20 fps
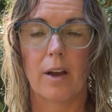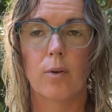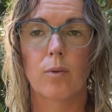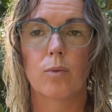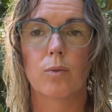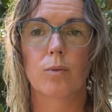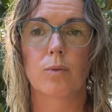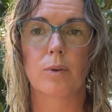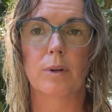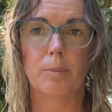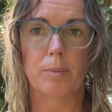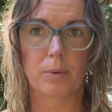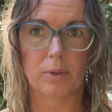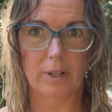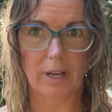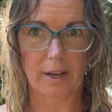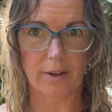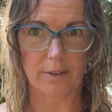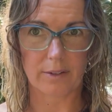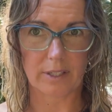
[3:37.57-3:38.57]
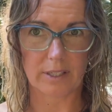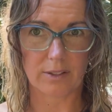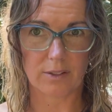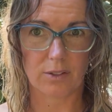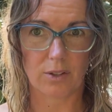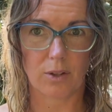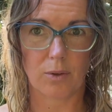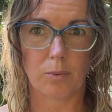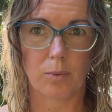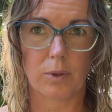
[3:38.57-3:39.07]
ripple out
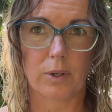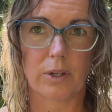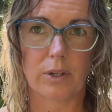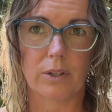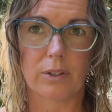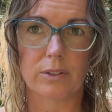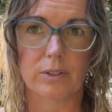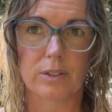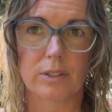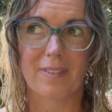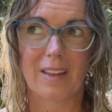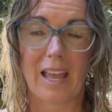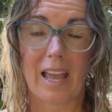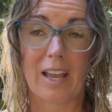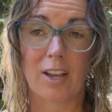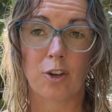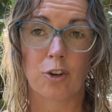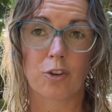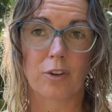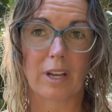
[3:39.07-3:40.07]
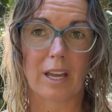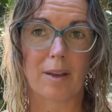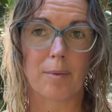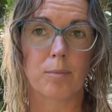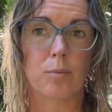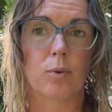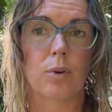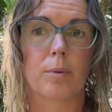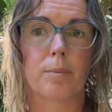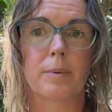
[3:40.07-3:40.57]
into the world and create
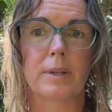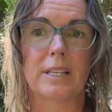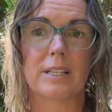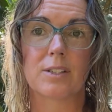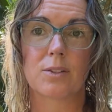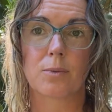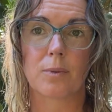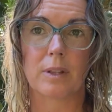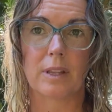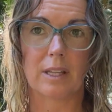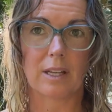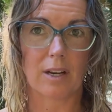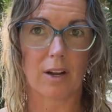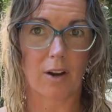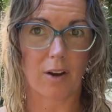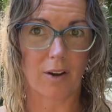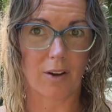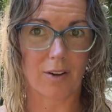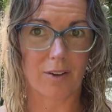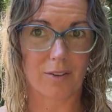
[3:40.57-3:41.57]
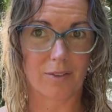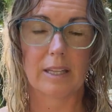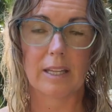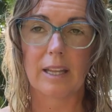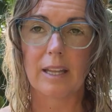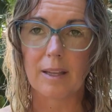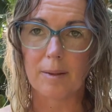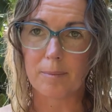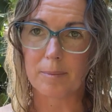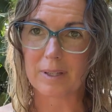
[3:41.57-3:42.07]
more peace within our
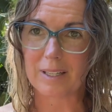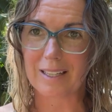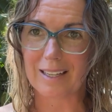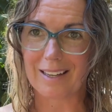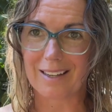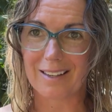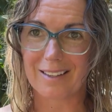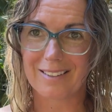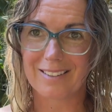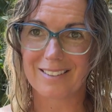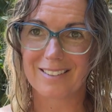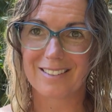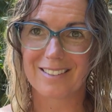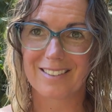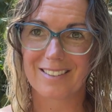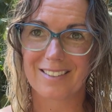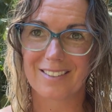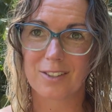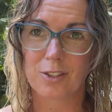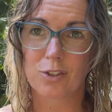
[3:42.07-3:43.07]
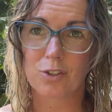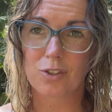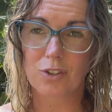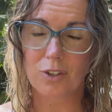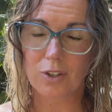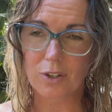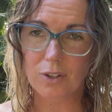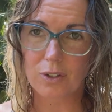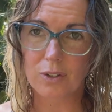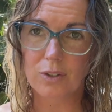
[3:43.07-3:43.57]
immediate
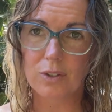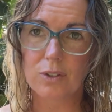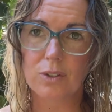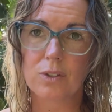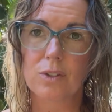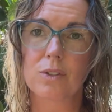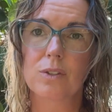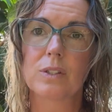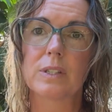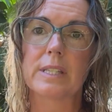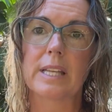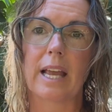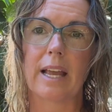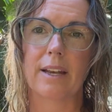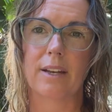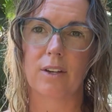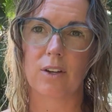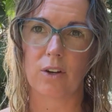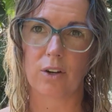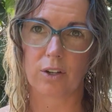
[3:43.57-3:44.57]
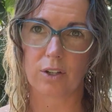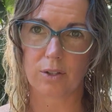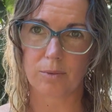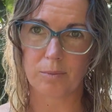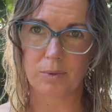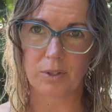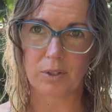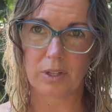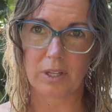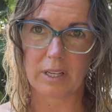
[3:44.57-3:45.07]
circles and in our
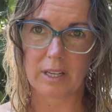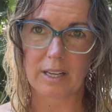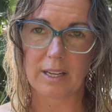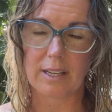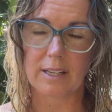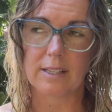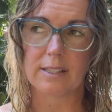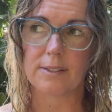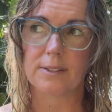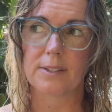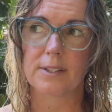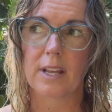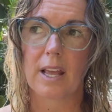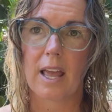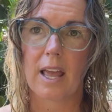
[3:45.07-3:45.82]
communities.